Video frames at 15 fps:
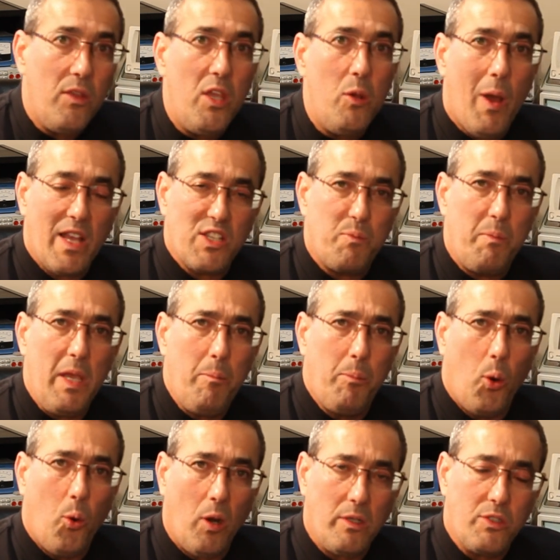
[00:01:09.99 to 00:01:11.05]
USB
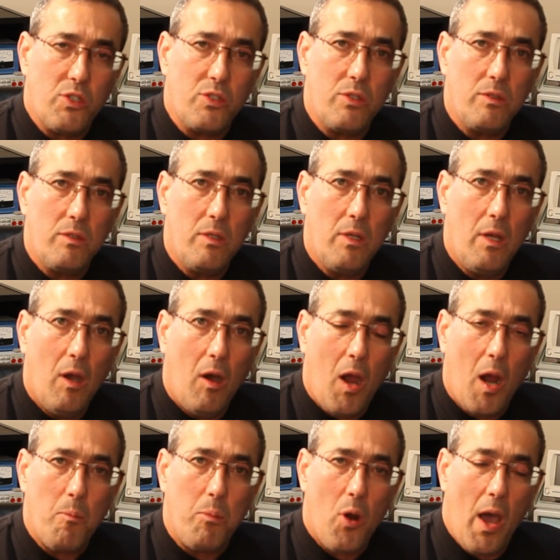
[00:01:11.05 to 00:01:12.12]
ports
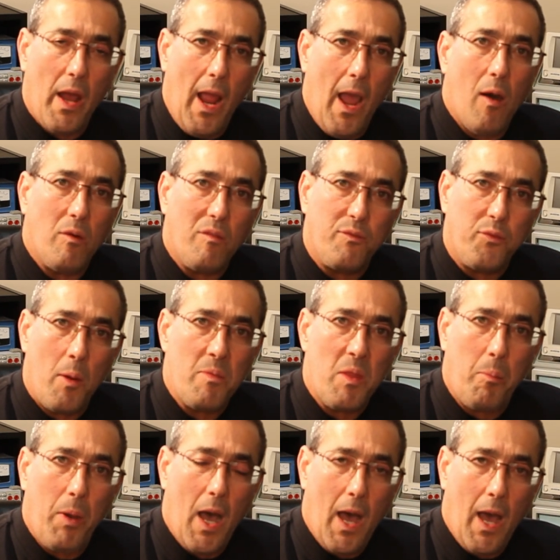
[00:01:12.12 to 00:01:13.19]
are brought out from the
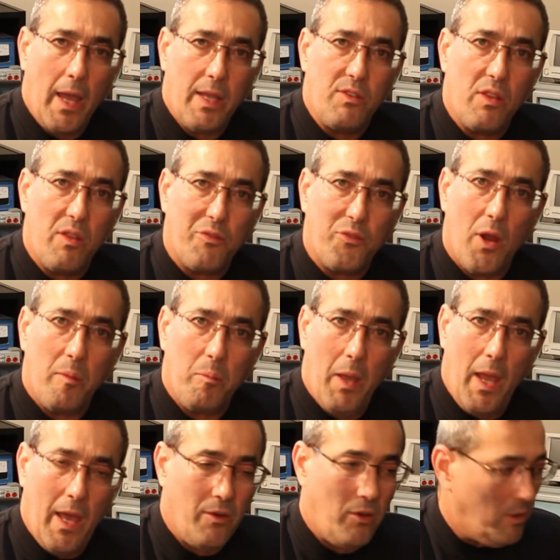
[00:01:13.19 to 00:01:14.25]
Pi to the front
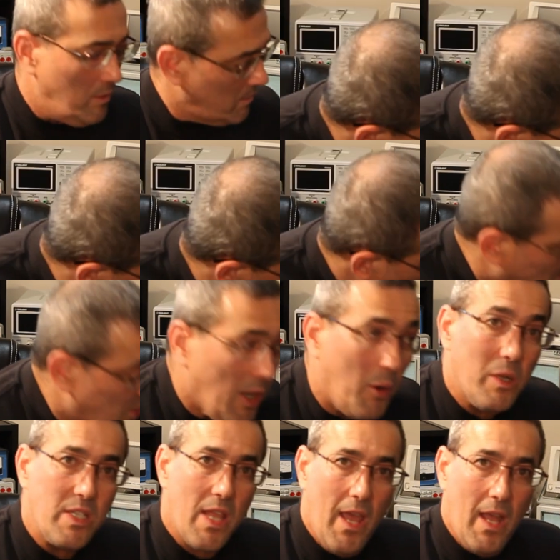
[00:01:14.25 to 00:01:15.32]
panel, and so
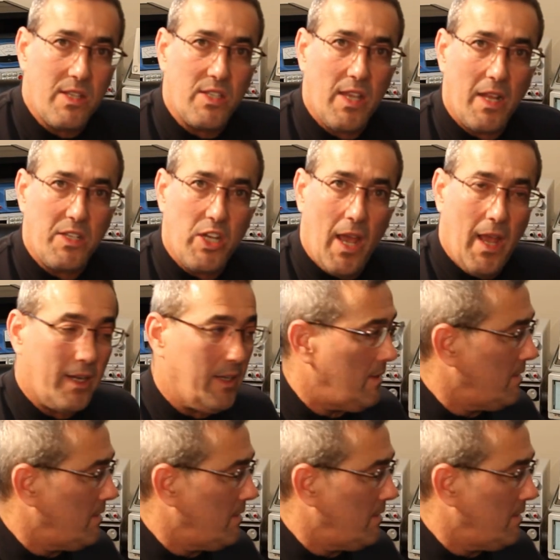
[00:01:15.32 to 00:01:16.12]
is the headset jack.